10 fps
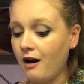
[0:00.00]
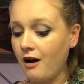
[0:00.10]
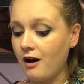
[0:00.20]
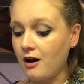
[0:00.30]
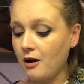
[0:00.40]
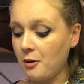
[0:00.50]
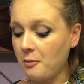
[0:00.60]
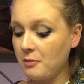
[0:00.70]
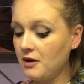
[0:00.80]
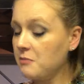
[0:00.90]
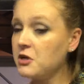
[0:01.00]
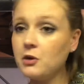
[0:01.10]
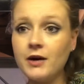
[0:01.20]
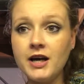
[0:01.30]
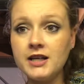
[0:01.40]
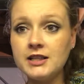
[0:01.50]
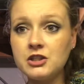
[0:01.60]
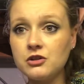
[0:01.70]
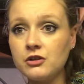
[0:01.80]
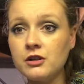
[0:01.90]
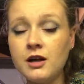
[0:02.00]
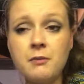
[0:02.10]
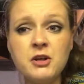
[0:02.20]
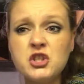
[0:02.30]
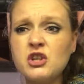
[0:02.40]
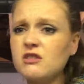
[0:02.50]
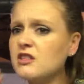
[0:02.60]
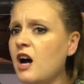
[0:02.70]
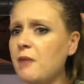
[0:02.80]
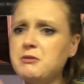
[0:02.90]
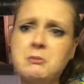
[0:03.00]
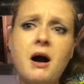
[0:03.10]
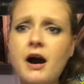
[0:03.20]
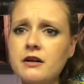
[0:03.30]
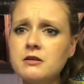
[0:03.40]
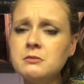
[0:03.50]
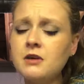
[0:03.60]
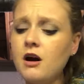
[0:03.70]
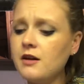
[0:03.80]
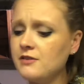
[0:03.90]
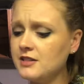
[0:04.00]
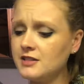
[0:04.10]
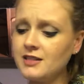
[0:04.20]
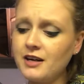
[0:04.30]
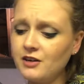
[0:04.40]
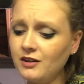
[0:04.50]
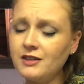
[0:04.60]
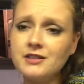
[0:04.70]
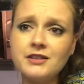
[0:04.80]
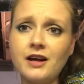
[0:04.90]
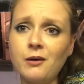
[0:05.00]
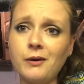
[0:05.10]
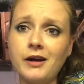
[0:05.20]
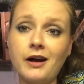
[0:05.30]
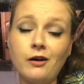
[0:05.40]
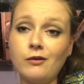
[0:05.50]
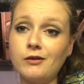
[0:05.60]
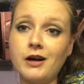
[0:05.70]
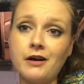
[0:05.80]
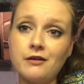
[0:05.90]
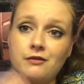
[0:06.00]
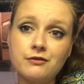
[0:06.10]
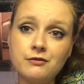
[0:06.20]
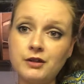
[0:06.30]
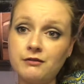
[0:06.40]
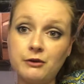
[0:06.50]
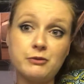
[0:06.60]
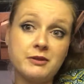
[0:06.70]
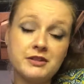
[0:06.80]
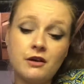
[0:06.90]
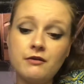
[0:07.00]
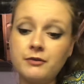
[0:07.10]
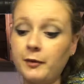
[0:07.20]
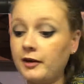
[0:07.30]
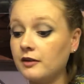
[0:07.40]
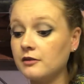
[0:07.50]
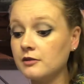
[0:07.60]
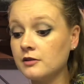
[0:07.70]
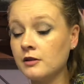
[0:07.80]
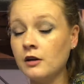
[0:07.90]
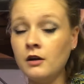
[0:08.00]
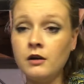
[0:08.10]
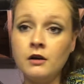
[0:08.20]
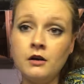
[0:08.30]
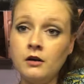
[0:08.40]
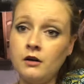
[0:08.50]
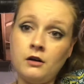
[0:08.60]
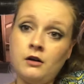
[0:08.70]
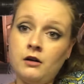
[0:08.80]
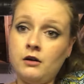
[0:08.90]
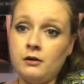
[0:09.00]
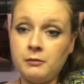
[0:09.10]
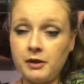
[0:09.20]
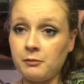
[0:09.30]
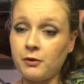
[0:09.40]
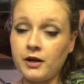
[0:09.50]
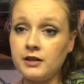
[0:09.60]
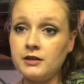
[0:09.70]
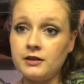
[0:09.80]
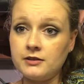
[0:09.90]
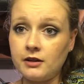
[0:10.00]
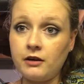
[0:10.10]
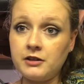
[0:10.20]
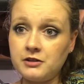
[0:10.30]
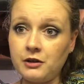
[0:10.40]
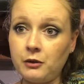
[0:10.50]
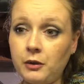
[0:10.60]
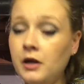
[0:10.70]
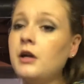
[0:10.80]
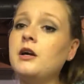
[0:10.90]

But I'm going to go ahead and get started. I'm going to start top to bottom on this entire list. That way I don't kind of confuse myself, because being pregnant does it on its own.